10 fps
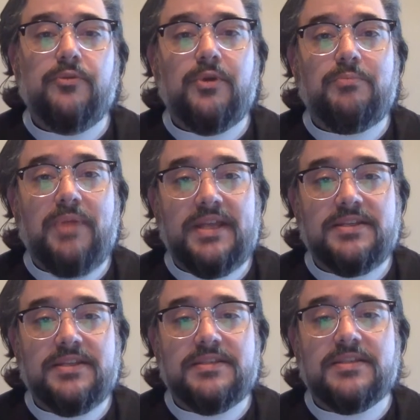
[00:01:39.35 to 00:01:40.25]

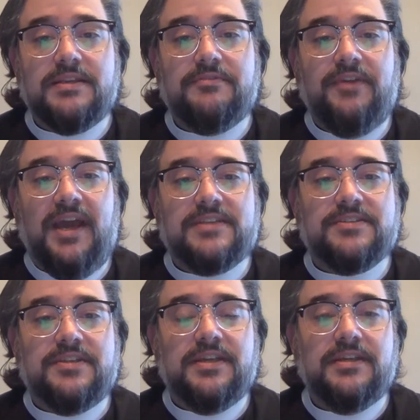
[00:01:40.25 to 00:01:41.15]
repentance and
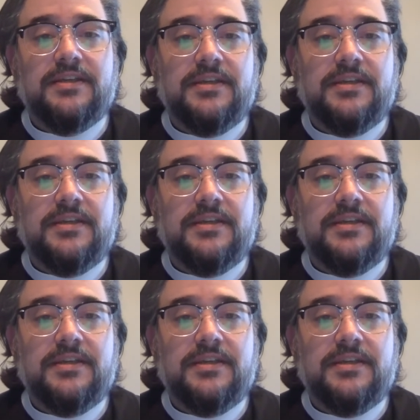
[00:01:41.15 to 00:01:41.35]
fasting,